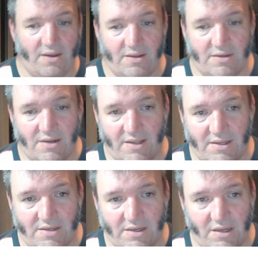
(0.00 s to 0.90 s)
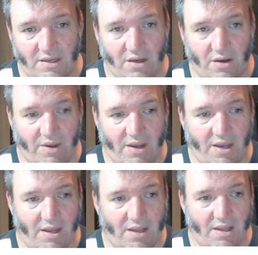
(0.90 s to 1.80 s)
So let's go
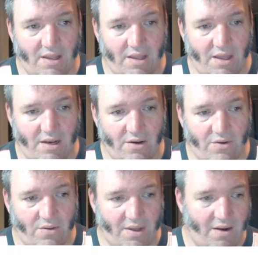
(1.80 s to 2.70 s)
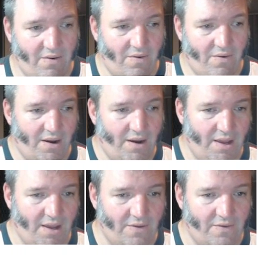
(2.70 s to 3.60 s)
ahead and do that right
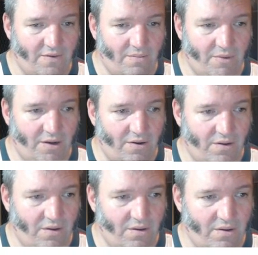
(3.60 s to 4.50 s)
now. So I'm going to do...